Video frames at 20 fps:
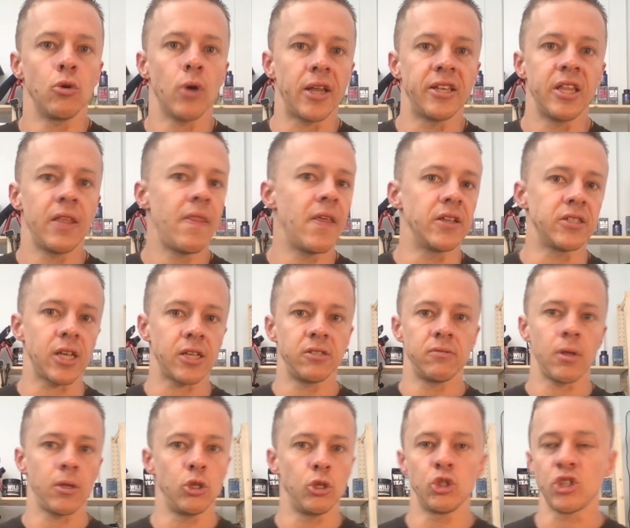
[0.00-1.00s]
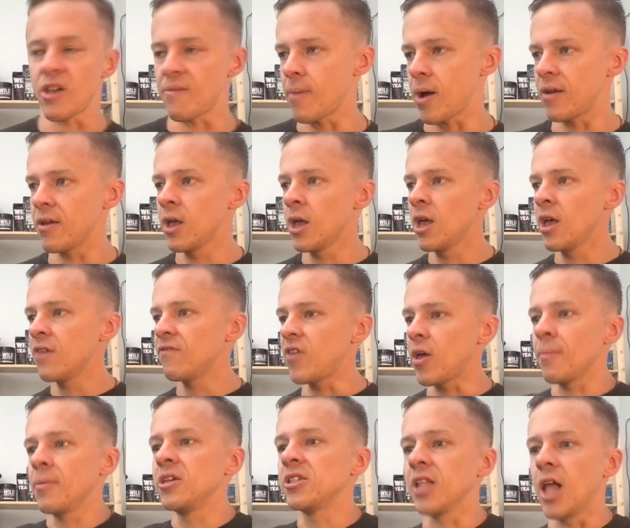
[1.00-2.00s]
I did this. You saved my
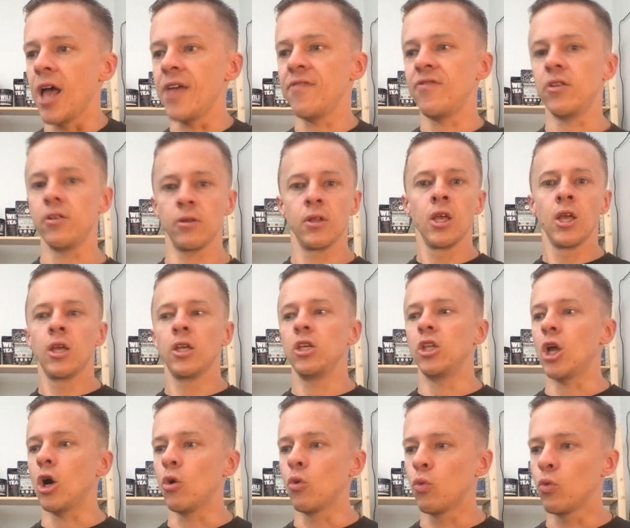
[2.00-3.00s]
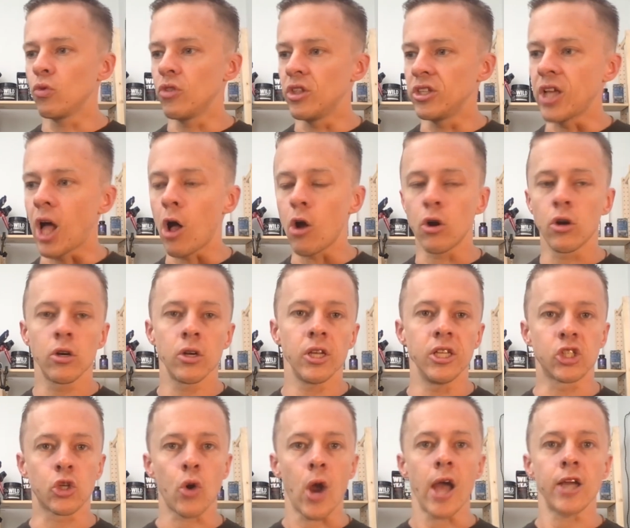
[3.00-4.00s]
family's life. And you know, the dollar
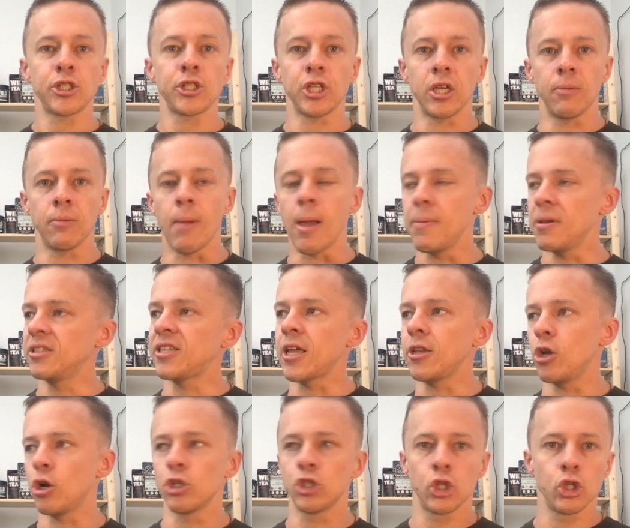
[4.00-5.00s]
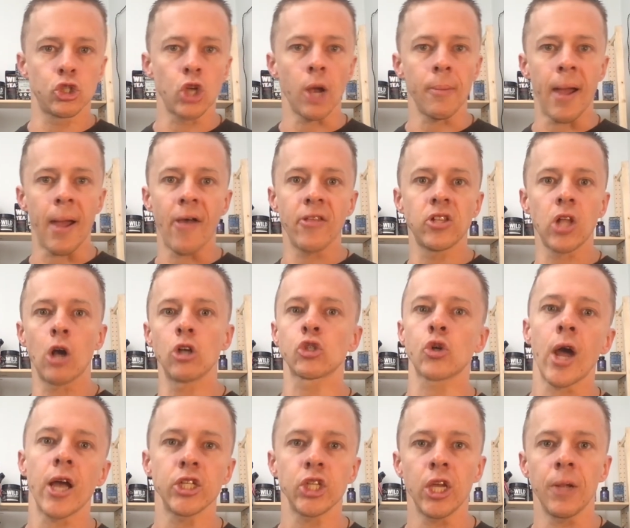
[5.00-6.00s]
is crashing. Maybe in 10 years, you're talking about how the dollar is
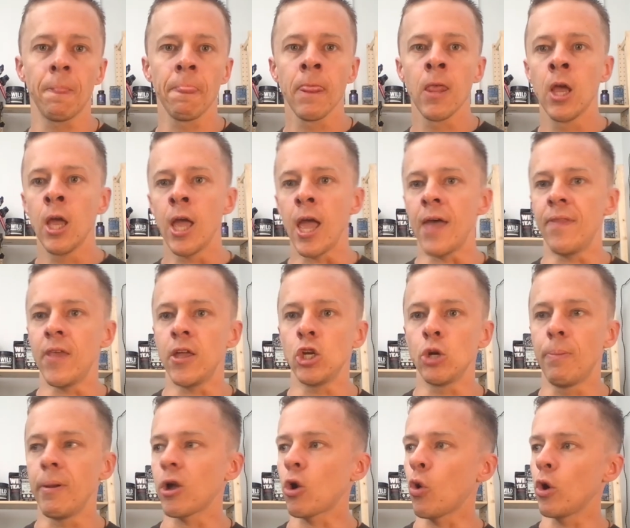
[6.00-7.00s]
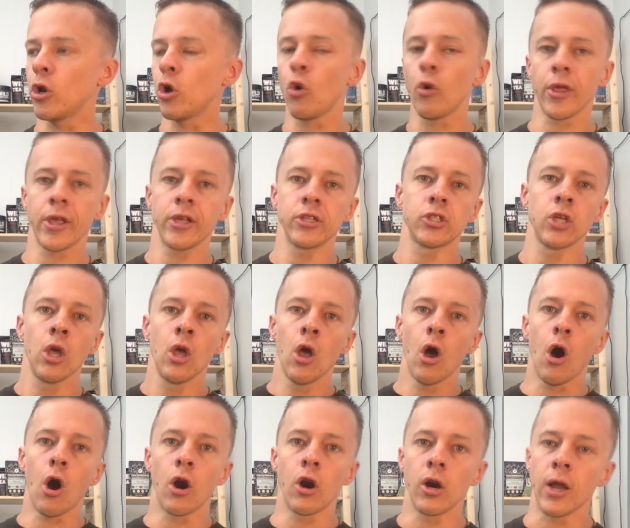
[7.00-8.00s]
crashing and then your Bitcoin holdings
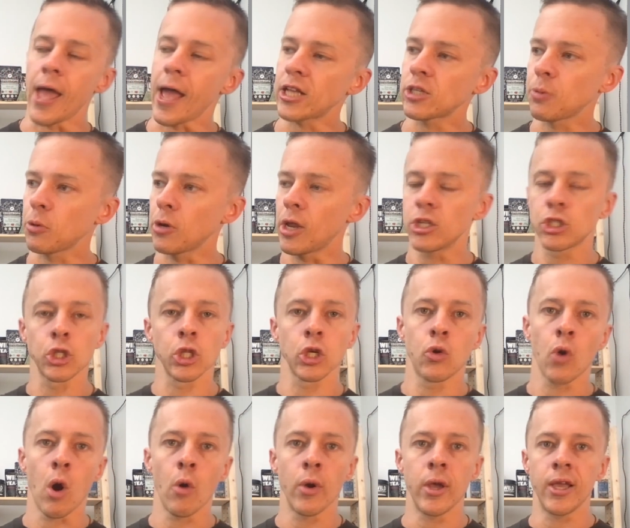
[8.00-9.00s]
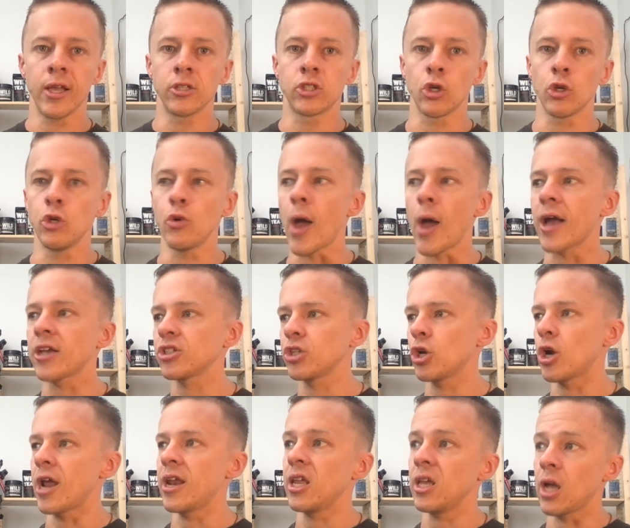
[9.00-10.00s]
are exponentially growing. So you actually are
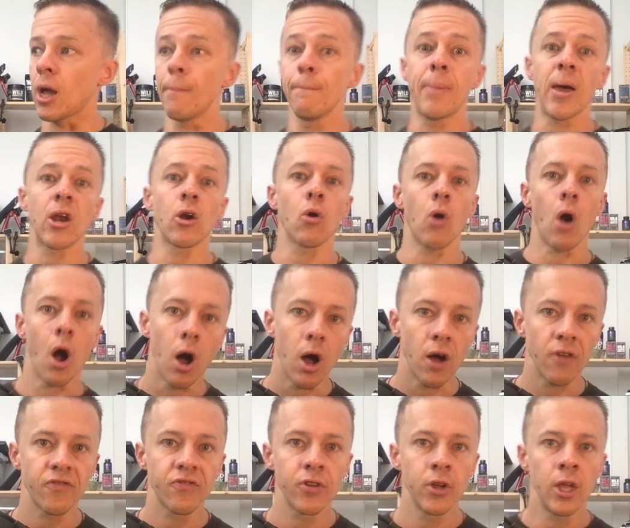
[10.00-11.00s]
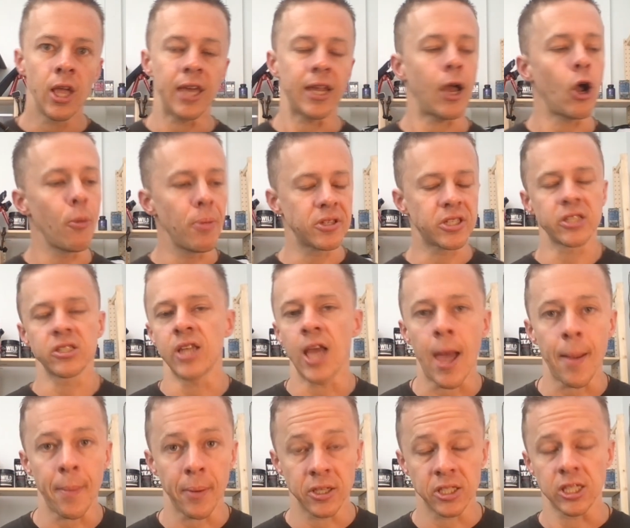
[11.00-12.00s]
ending up better off. And I hope this doesn't
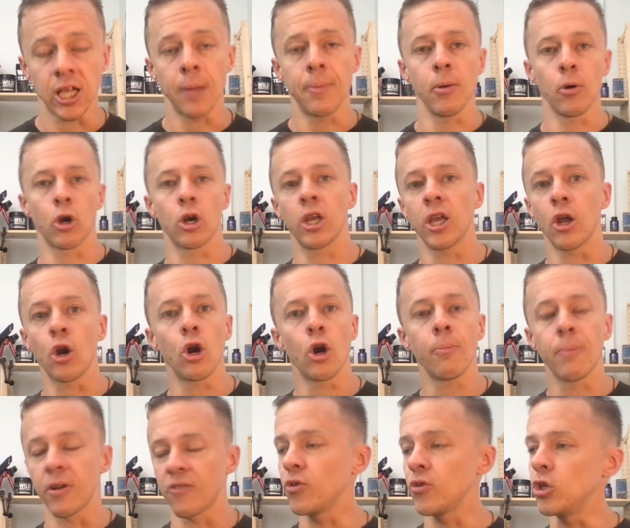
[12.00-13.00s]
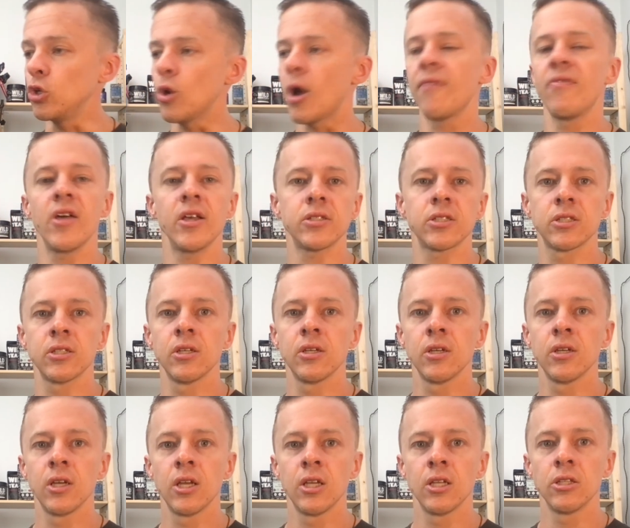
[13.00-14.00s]
happen because a lot of people are going to get hurt. But if we do have this,
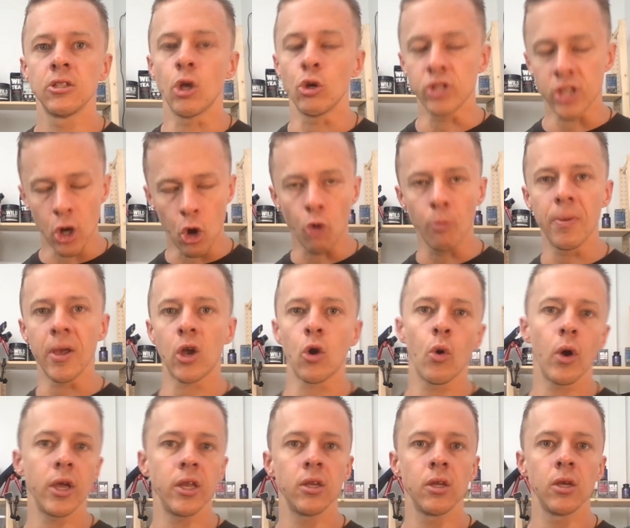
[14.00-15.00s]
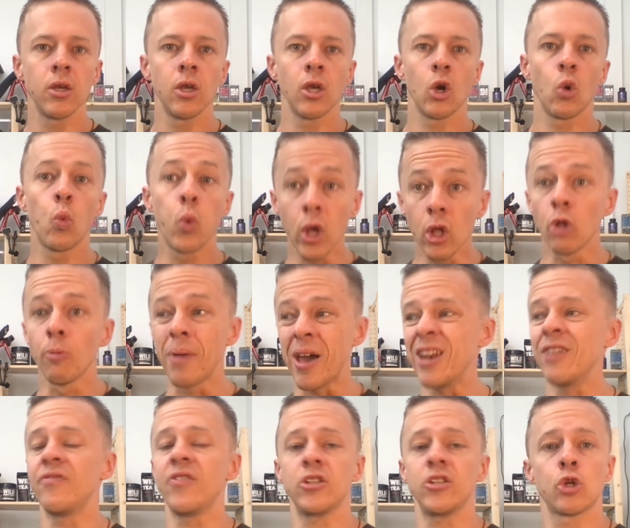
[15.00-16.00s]
those that hold Bitcoin will
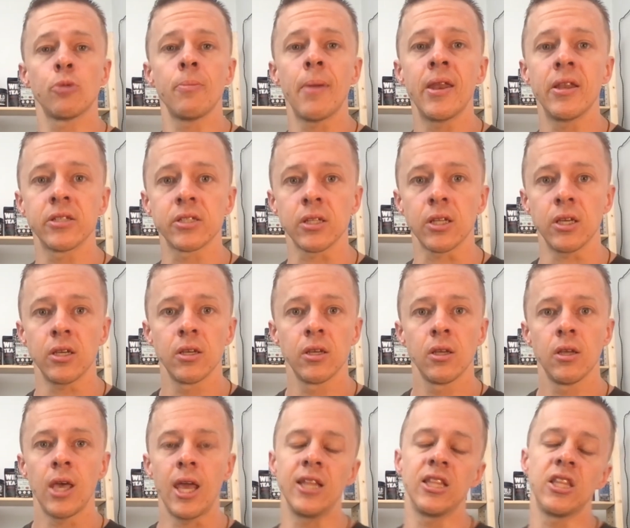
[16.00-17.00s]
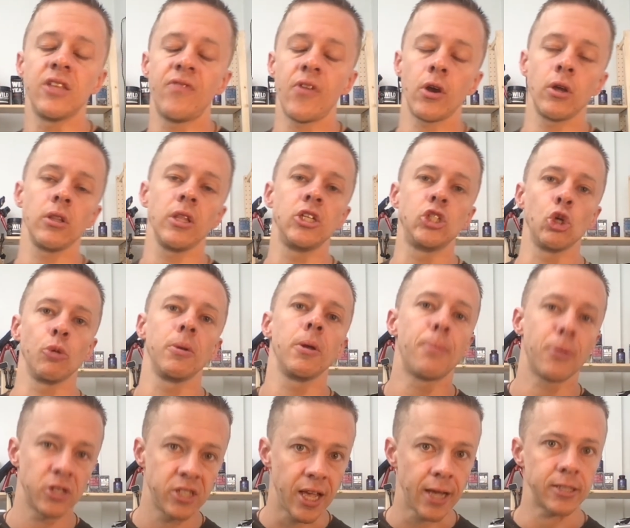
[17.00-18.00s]
benefit tremendously. And at the very least, you'll be
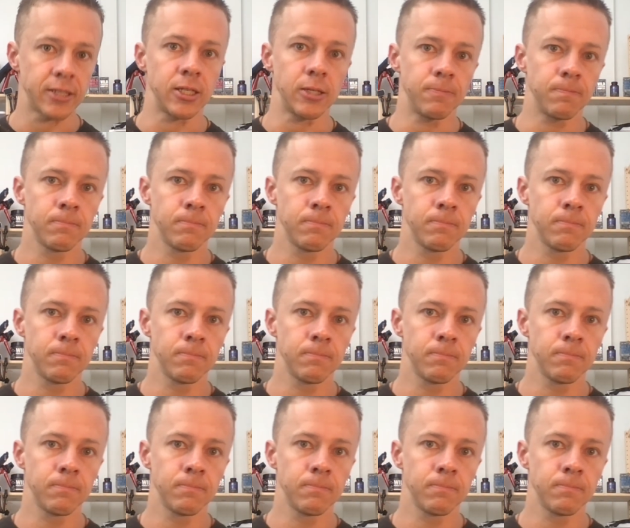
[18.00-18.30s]
protected.